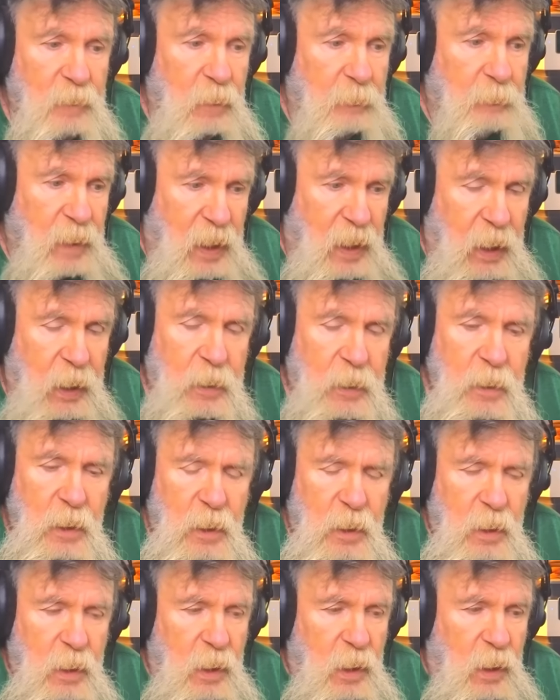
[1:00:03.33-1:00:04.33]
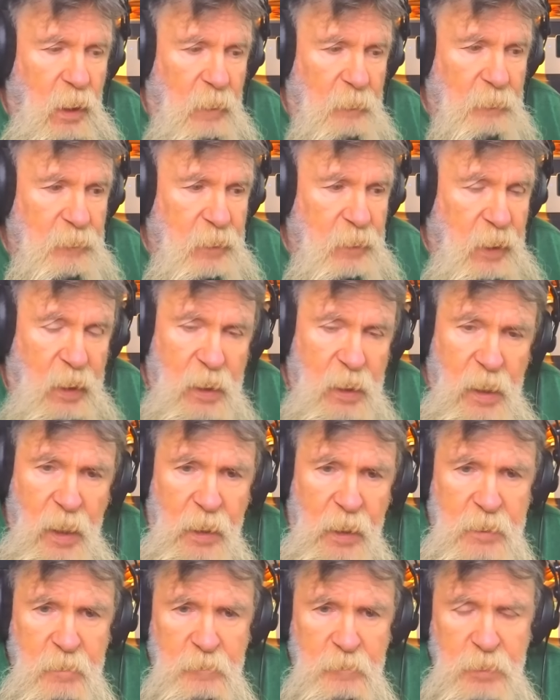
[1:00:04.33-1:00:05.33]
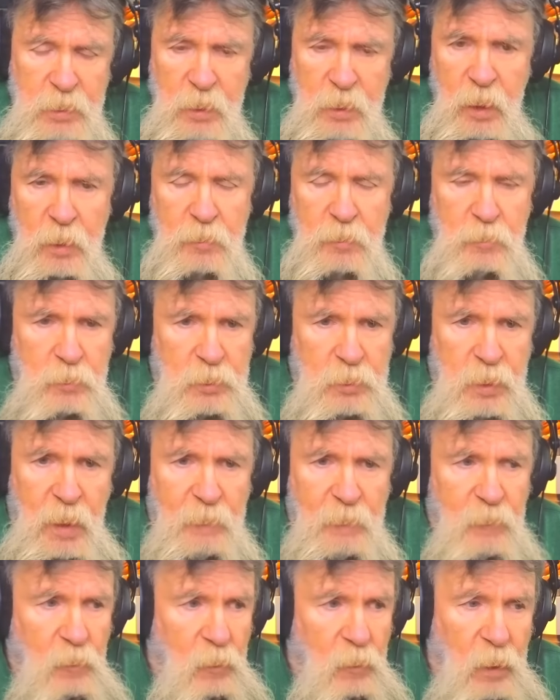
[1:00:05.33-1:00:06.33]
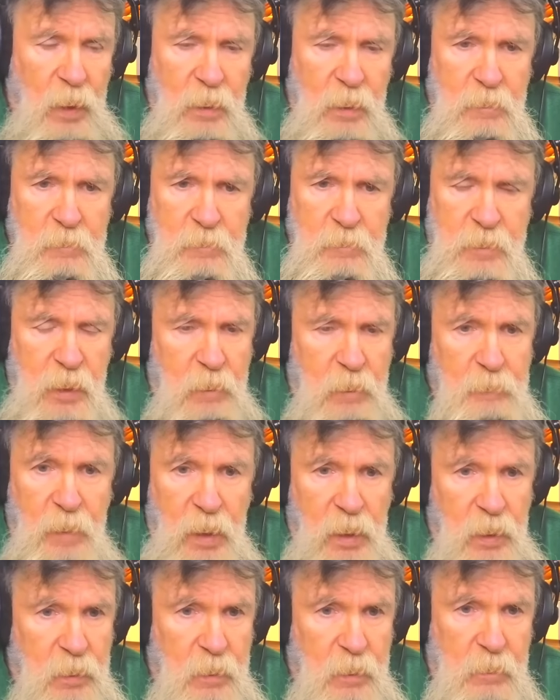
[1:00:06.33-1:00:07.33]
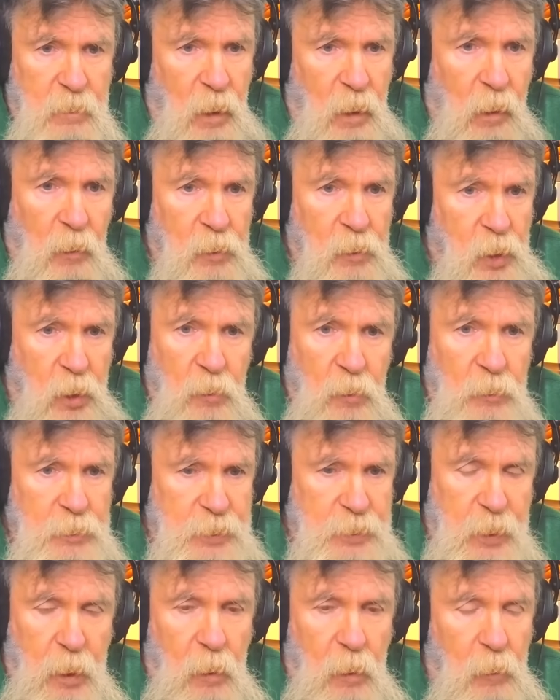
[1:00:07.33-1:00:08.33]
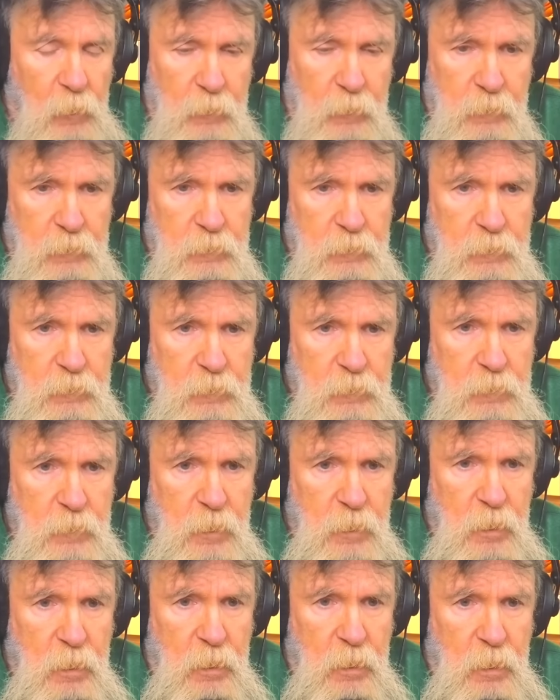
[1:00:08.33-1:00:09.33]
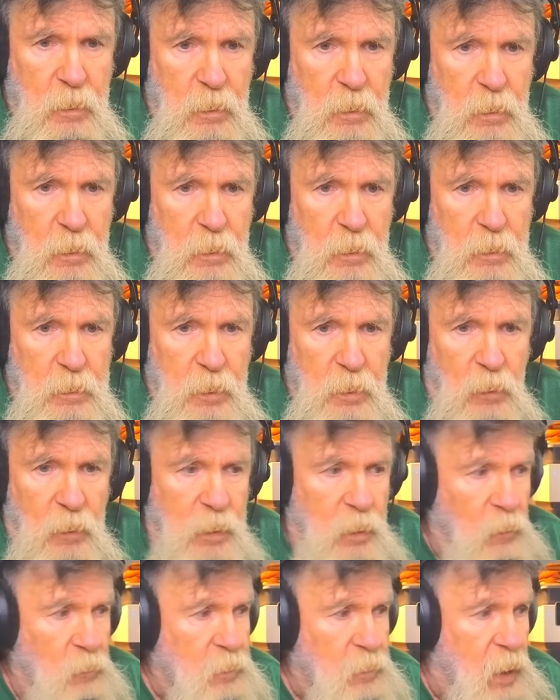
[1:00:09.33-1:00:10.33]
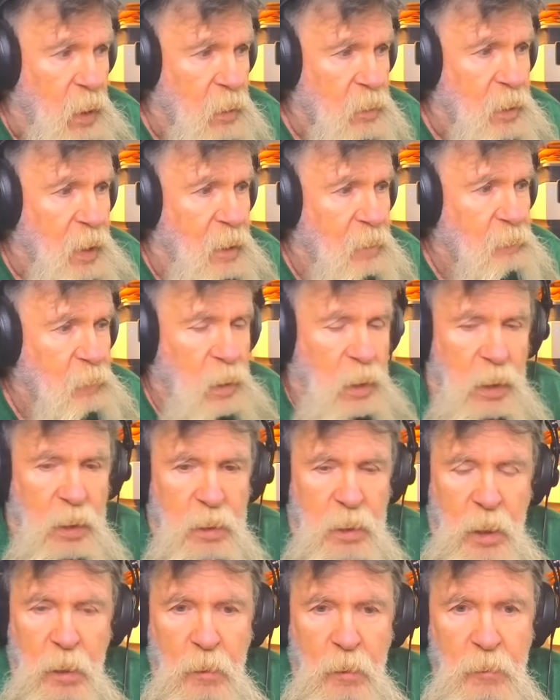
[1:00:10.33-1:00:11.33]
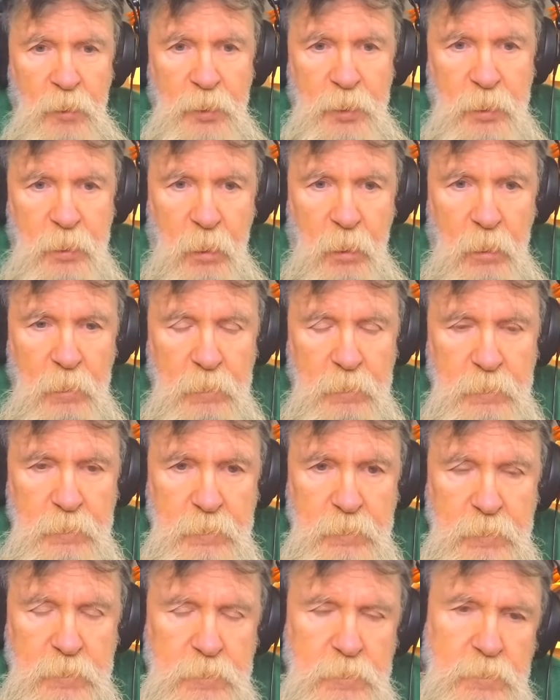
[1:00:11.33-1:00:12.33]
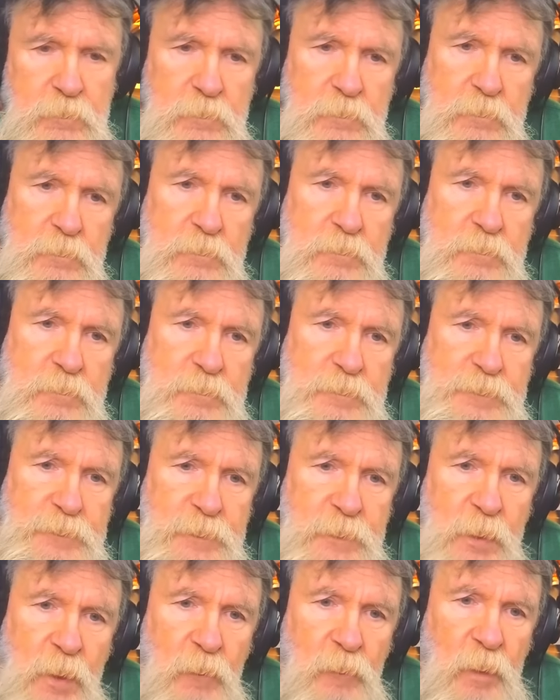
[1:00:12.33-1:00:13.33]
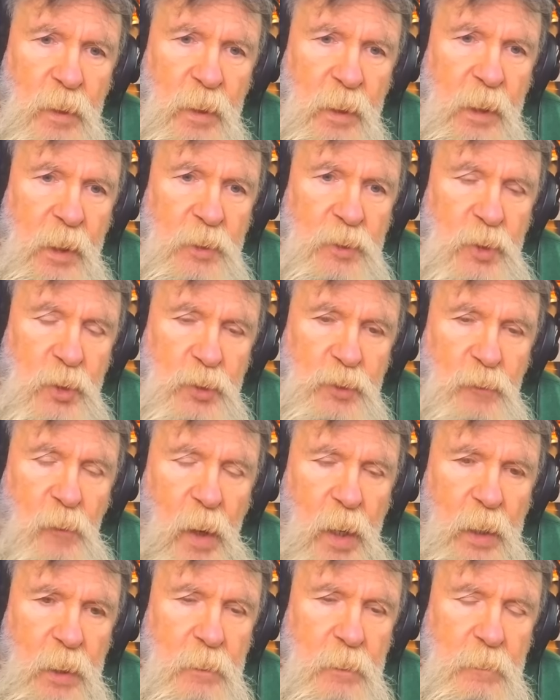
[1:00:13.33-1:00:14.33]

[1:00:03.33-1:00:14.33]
made he had some six or seven or eight ten million dollar years there. Hmm. So it don't take that many years to to really get you straight.